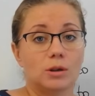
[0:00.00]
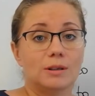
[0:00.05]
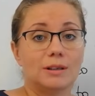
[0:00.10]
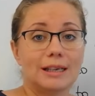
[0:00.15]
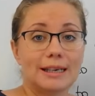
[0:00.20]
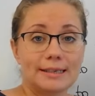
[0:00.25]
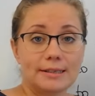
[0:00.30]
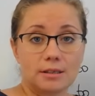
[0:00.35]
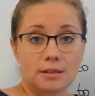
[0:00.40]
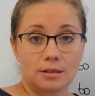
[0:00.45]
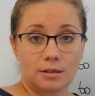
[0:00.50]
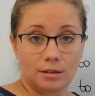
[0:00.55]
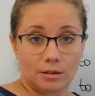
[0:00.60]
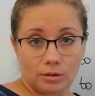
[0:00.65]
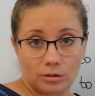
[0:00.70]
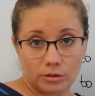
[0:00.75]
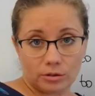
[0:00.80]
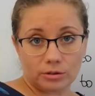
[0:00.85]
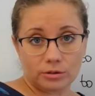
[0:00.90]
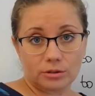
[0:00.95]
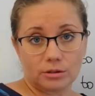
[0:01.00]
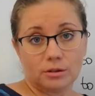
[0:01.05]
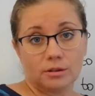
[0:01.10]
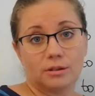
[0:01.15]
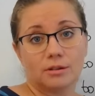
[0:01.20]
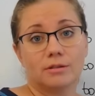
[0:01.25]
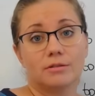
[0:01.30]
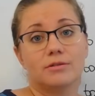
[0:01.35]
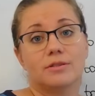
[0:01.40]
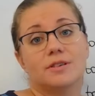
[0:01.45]
let's learn
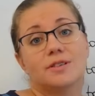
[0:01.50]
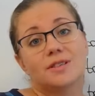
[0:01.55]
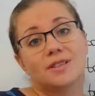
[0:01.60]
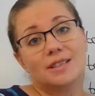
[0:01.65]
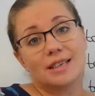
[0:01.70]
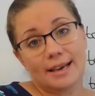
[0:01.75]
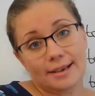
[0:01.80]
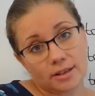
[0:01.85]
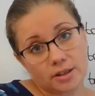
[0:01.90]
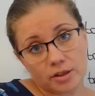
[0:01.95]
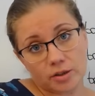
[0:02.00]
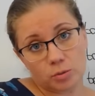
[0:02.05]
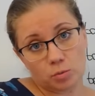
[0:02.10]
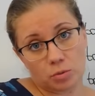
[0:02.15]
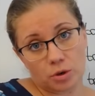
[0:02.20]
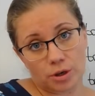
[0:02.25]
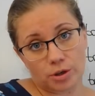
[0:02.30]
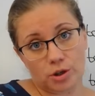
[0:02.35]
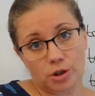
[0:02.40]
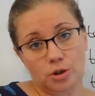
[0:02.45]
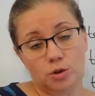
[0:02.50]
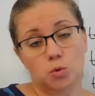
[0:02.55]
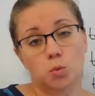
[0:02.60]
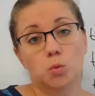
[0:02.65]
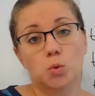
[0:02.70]
the set expressions,